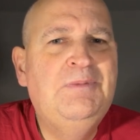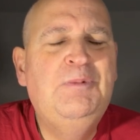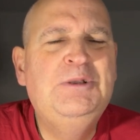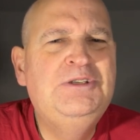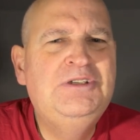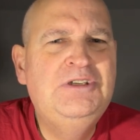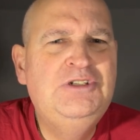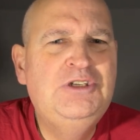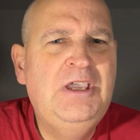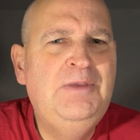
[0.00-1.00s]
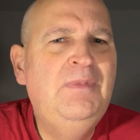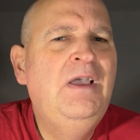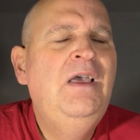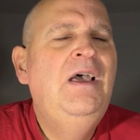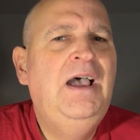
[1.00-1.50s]
which is a shame.
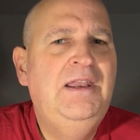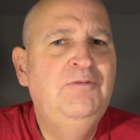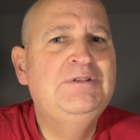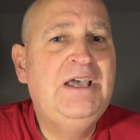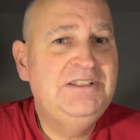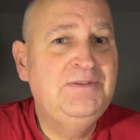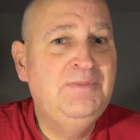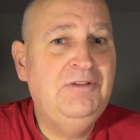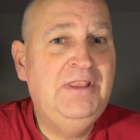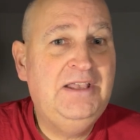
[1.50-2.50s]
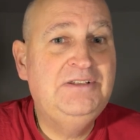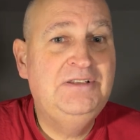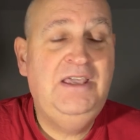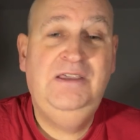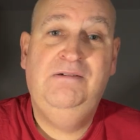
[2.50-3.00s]
And I was asked about that
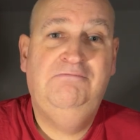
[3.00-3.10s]
today.